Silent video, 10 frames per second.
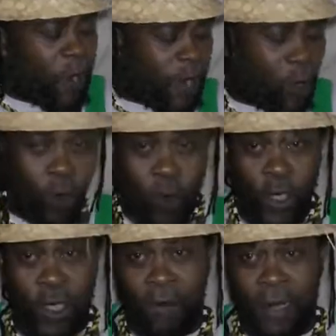you are low
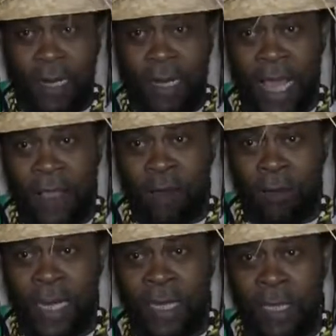down and high
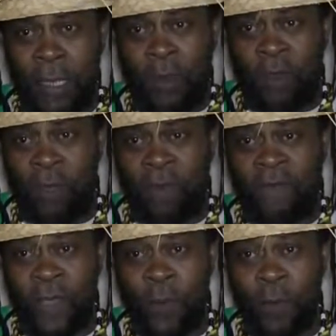up, death is coming
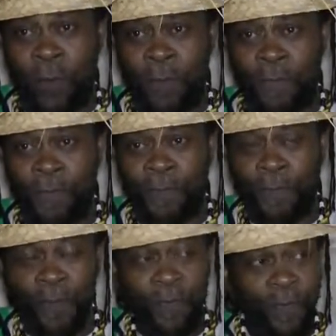for you.
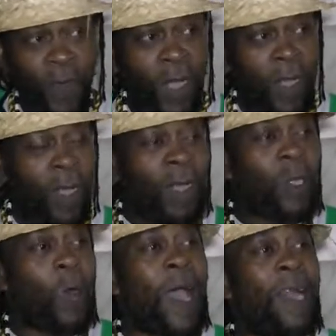
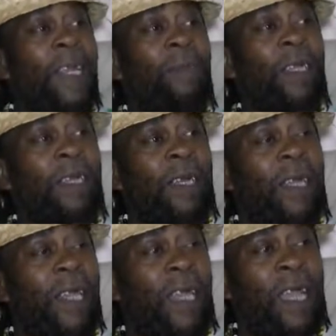So all them
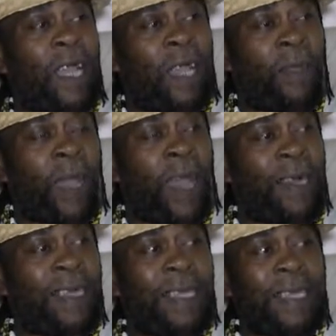little,
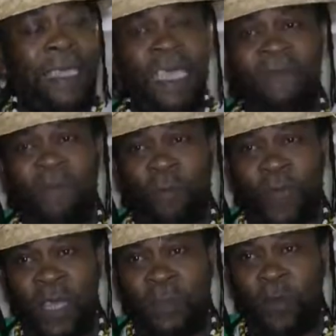all these evil
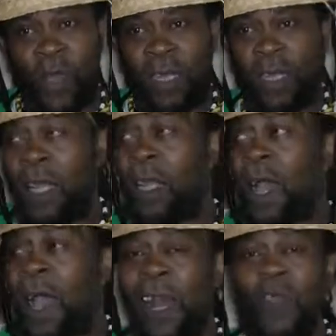people,
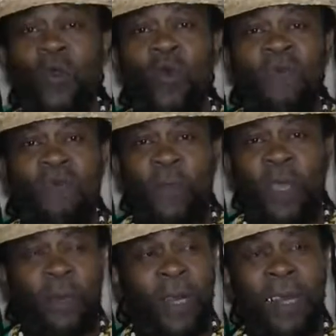all you evil
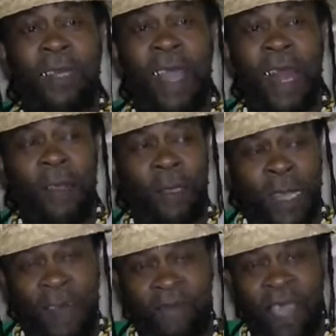people that call
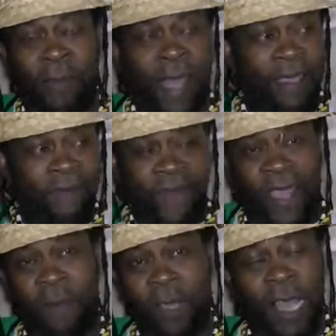yourself
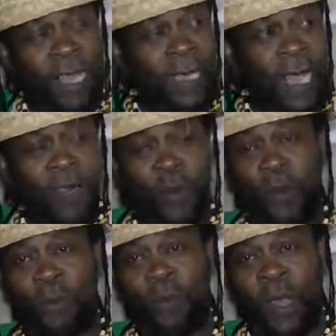MI5, because all you
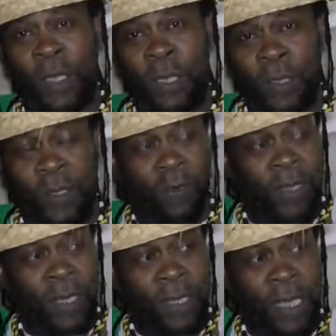will be watching some
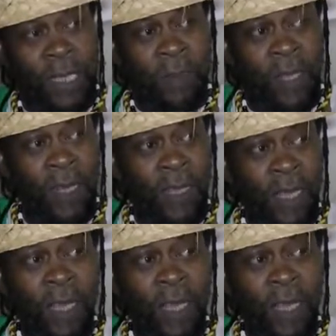of this as well.